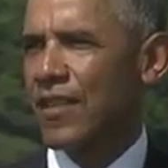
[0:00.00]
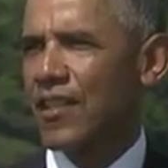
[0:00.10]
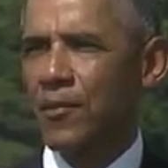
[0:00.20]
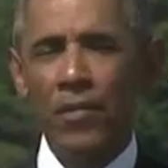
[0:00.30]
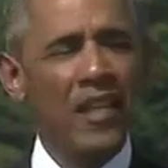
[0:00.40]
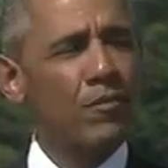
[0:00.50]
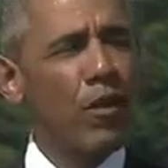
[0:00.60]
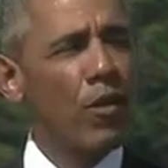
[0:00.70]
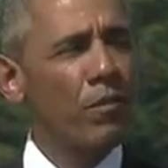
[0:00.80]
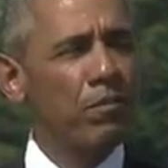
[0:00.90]
It's a
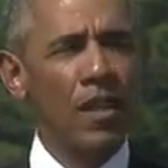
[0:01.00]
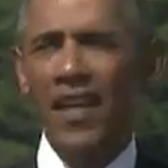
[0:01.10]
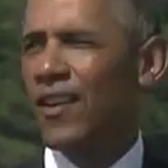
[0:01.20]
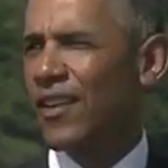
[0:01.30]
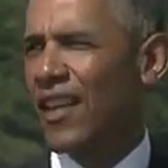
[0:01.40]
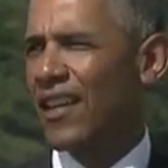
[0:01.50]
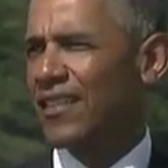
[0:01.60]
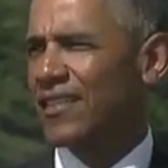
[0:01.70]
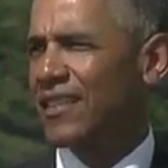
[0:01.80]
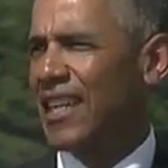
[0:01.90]
baseball player like
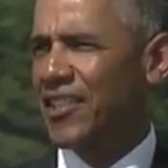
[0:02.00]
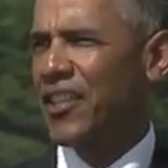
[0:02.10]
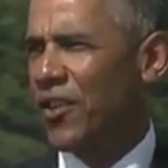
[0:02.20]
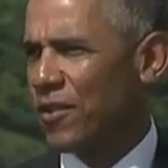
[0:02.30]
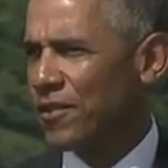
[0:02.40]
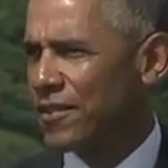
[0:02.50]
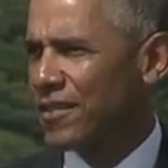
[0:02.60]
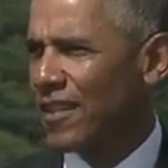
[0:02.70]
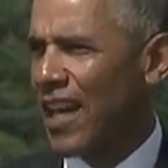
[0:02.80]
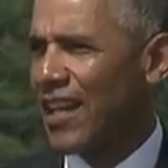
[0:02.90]
Ichiro
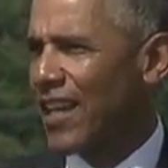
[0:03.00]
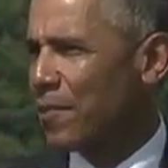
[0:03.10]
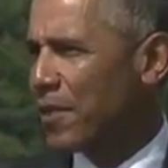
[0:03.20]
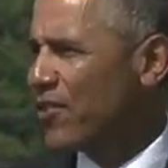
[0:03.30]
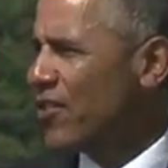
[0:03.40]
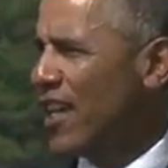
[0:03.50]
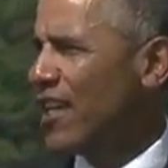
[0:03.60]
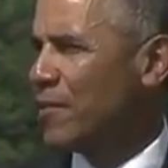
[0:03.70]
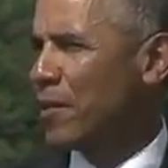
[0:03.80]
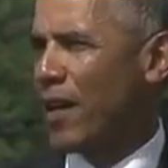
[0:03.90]
lighting up a
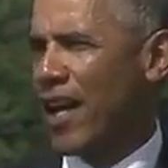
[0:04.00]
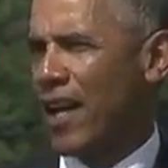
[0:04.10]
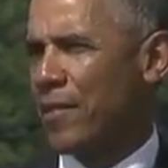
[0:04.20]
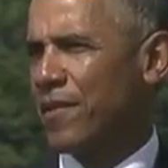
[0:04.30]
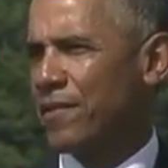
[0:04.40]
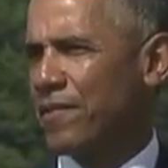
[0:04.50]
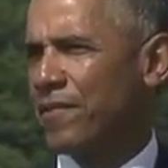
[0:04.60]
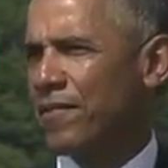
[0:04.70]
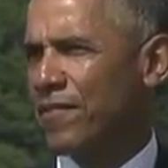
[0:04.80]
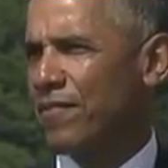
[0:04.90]
stadium in Miami,
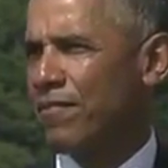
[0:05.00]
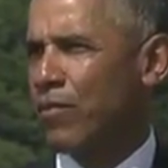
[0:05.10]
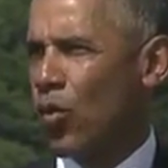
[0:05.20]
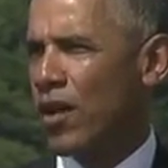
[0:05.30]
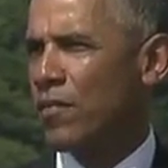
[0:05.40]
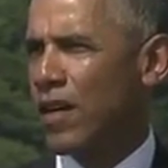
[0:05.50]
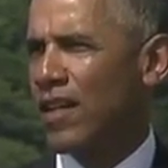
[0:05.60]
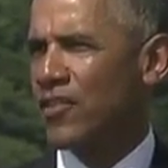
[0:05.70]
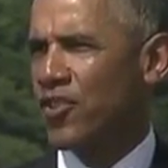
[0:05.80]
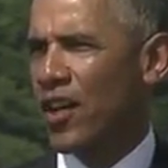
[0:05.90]
buoyed by
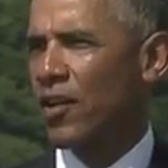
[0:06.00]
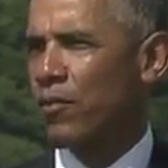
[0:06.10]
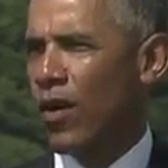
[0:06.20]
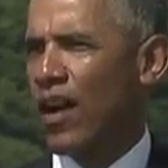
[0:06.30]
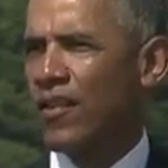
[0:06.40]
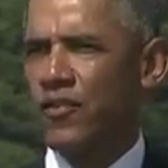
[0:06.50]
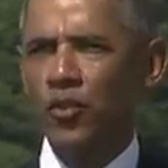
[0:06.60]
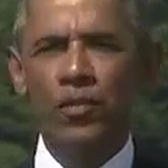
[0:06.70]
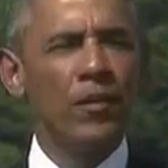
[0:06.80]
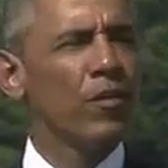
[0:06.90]
the shared pride of
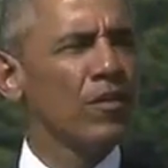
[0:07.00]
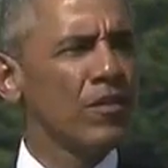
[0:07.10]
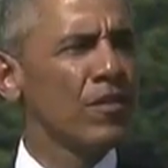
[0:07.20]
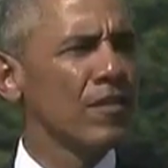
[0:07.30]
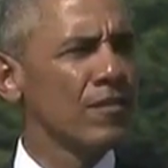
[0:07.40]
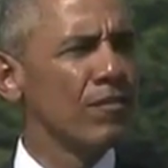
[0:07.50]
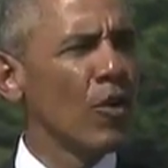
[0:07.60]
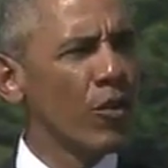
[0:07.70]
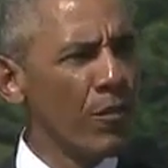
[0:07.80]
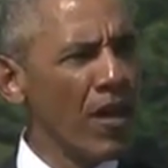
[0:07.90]
two peoples,
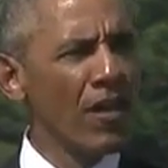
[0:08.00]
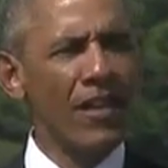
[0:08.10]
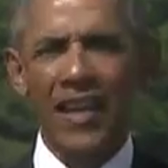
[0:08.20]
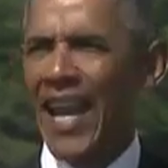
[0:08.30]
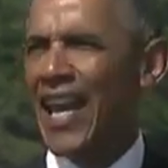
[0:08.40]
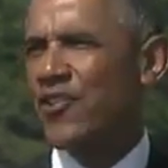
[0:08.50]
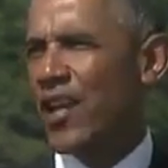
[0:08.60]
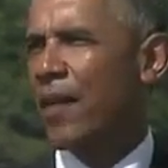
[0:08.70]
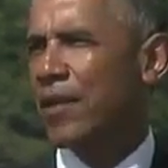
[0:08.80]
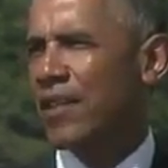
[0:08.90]
both American and
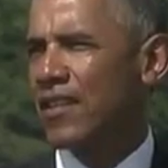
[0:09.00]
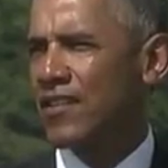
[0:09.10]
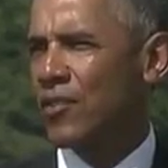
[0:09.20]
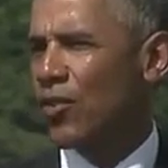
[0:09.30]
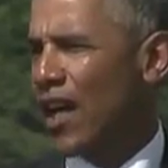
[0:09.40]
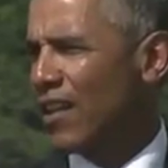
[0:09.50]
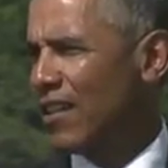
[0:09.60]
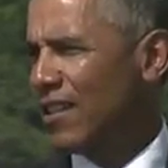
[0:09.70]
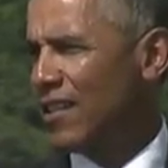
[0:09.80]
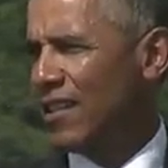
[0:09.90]
Japanese,
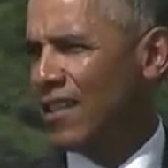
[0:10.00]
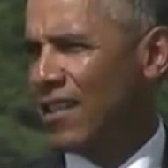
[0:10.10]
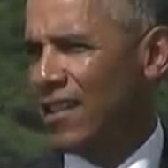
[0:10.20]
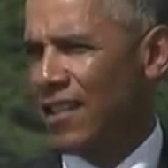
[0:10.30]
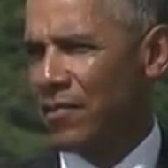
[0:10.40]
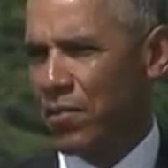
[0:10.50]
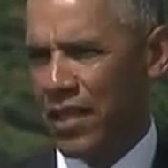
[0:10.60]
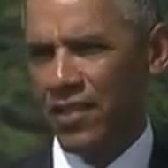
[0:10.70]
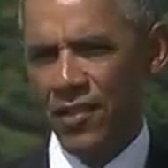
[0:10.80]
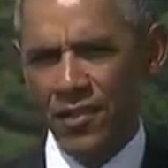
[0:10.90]
united in
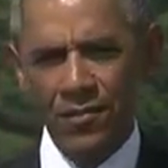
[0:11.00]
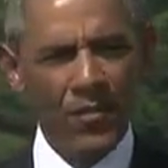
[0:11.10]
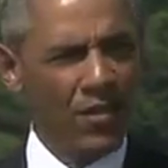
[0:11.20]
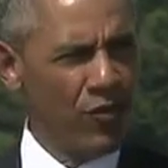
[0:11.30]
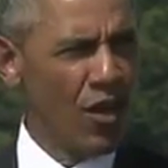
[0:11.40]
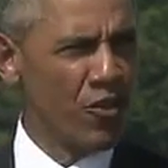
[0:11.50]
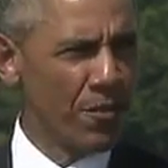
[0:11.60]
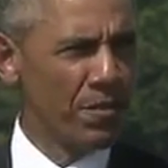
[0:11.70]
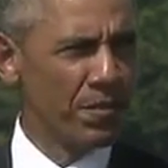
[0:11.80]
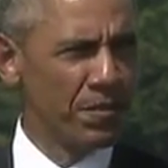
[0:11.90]
peace and friendship.